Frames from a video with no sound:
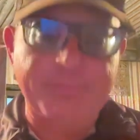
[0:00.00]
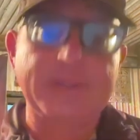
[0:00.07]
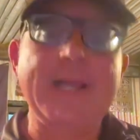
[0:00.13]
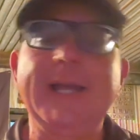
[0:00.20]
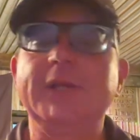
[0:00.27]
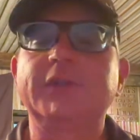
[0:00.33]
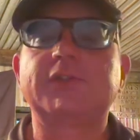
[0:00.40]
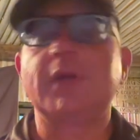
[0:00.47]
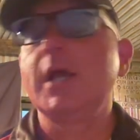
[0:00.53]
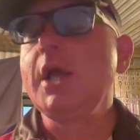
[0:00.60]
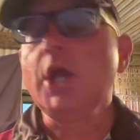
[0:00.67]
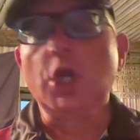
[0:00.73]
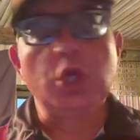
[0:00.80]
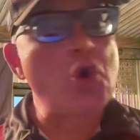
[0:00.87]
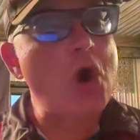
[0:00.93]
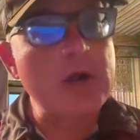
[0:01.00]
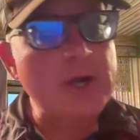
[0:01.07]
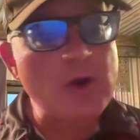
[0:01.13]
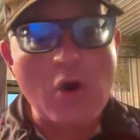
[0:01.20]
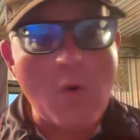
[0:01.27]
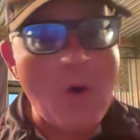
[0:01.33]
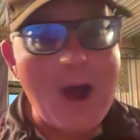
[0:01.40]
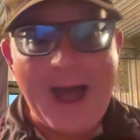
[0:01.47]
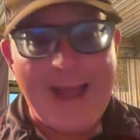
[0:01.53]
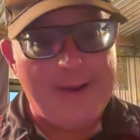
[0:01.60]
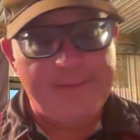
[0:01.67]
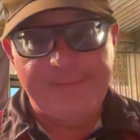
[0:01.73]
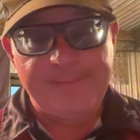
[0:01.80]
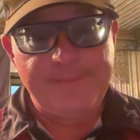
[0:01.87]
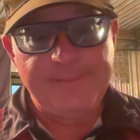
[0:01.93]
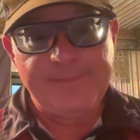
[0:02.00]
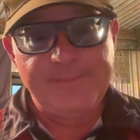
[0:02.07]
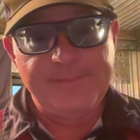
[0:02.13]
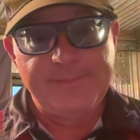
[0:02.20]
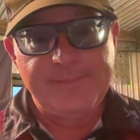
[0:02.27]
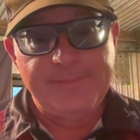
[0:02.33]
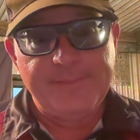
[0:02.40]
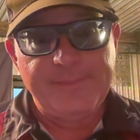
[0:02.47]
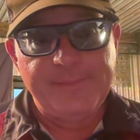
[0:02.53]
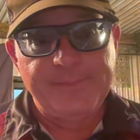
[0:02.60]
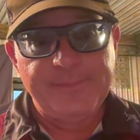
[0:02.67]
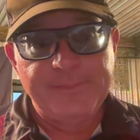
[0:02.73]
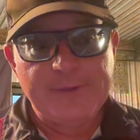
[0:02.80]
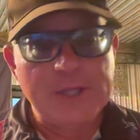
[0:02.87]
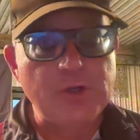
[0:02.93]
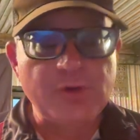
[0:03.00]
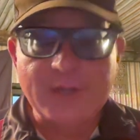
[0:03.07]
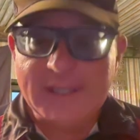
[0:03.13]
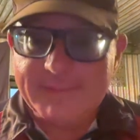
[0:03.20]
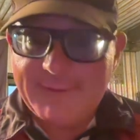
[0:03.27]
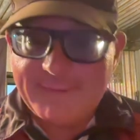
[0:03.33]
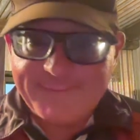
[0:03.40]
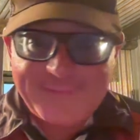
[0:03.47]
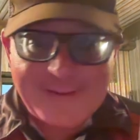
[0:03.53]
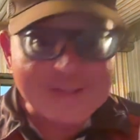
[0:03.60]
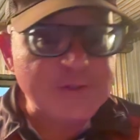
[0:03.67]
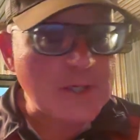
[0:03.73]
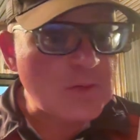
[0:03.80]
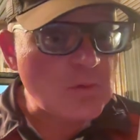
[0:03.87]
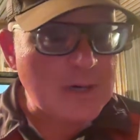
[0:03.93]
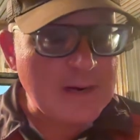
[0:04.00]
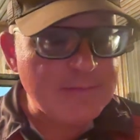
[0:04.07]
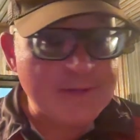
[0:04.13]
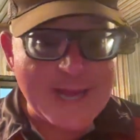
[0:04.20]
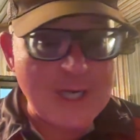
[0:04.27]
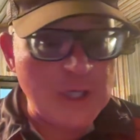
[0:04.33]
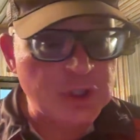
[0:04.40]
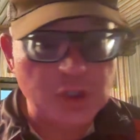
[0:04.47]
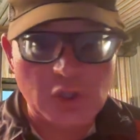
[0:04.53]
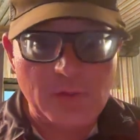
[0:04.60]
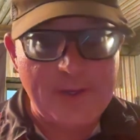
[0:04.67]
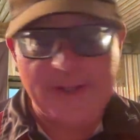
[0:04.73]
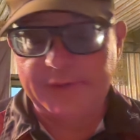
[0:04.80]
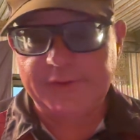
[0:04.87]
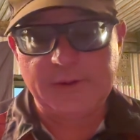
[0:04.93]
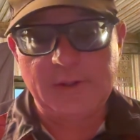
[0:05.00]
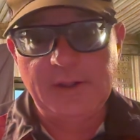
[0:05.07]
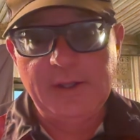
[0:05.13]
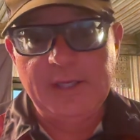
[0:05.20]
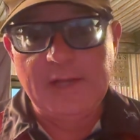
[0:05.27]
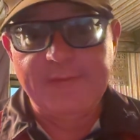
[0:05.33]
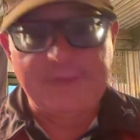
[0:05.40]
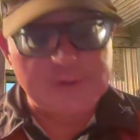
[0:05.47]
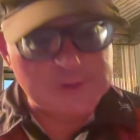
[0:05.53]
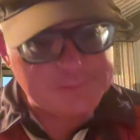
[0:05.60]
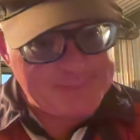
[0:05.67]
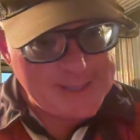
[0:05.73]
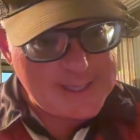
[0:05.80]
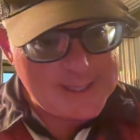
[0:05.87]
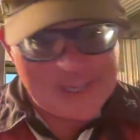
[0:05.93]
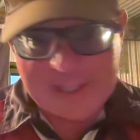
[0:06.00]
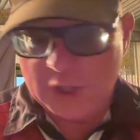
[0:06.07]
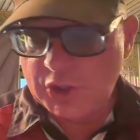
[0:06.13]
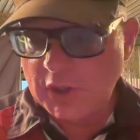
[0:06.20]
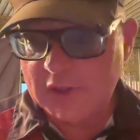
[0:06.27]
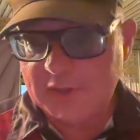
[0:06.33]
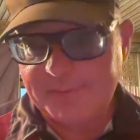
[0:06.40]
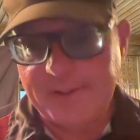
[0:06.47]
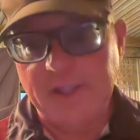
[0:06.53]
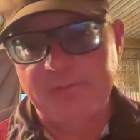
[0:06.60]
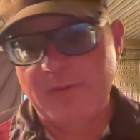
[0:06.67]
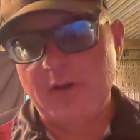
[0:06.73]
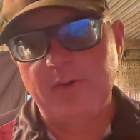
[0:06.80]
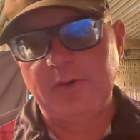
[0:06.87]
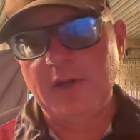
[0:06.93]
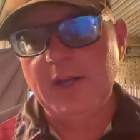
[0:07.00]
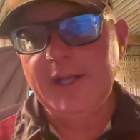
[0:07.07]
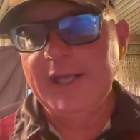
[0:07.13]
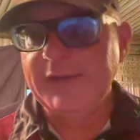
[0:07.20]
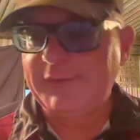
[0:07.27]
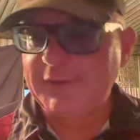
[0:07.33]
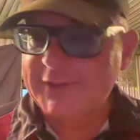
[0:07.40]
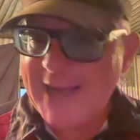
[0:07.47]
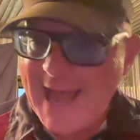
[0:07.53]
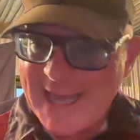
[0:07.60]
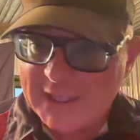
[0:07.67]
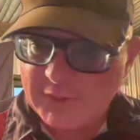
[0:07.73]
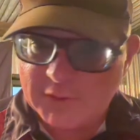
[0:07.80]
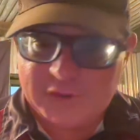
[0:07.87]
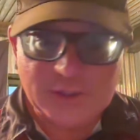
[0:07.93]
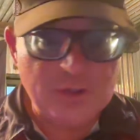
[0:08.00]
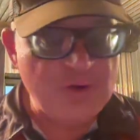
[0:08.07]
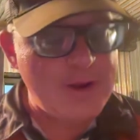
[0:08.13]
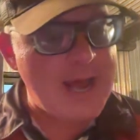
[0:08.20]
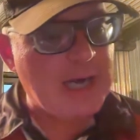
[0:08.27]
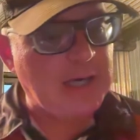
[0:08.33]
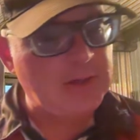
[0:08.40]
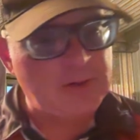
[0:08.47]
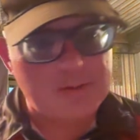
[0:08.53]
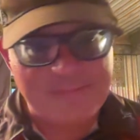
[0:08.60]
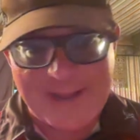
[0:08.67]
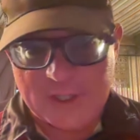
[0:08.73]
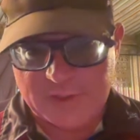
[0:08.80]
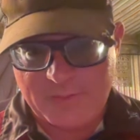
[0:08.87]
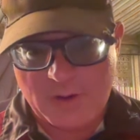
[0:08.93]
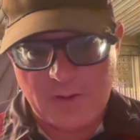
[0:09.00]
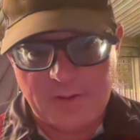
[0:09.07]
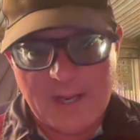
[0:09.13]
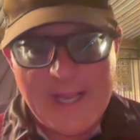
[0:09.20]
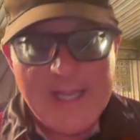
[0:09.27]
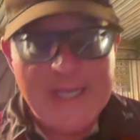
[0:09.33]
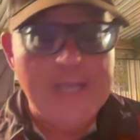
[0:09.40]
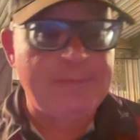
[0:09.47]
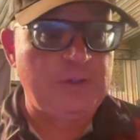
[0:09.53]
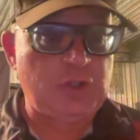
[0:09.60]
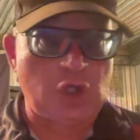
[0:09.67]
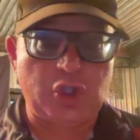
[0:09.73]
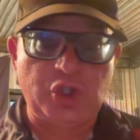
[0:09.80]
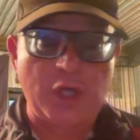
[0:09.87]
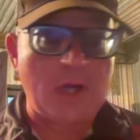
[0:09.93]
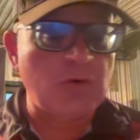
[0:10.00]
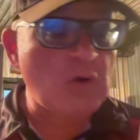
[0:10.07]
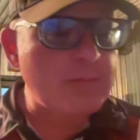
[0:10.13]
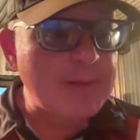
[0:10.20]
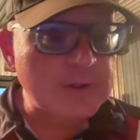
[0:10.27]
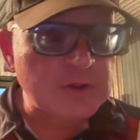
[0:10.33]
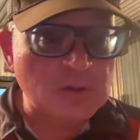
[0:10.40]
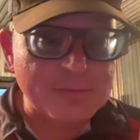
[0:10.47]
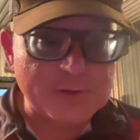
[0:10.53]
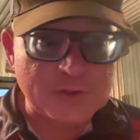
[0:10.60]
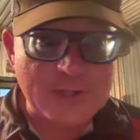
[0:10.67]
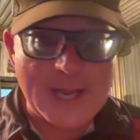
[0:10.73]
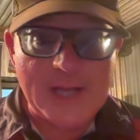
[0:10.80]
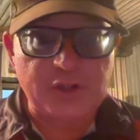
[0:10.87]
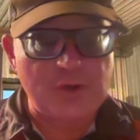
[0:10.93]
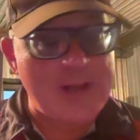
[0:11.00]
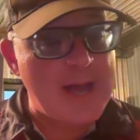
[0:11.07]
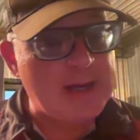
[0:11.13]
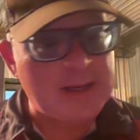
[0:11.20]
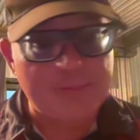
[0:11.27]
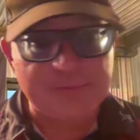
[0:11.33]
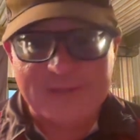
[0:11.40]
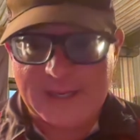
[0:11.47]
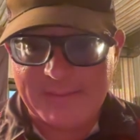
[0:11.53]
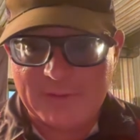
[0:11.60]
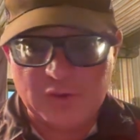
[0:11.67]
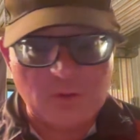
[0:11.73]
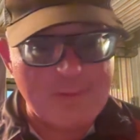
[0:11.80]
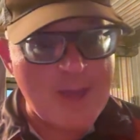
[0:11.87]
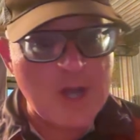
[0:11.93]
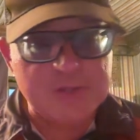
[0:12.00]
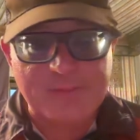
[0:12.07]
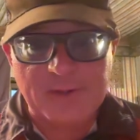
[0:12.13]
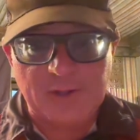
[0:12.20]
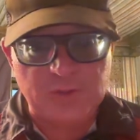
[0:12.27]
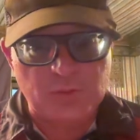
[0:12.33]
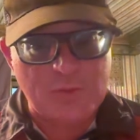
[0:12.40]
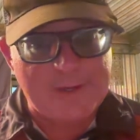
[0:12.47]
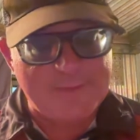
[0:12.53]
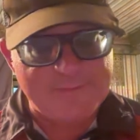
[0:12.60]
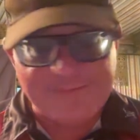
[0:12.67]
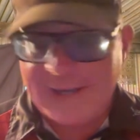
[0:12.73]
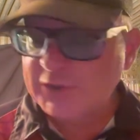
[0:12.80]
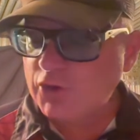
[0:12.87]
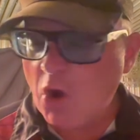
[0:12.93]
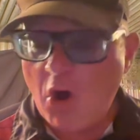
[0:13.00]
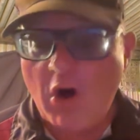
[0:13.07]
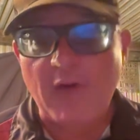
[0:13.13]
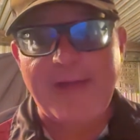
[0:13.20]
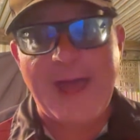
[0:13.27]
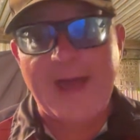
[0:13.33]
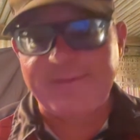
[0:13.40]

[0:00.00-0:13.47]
place, you already know why. And you need to be fixing whatever that issue is. If it's speed, I need you in speed mode. If it's accuracy, you got to learn match mode. If it's just general mental mistakes, you got to come take mental management, because we can fix all that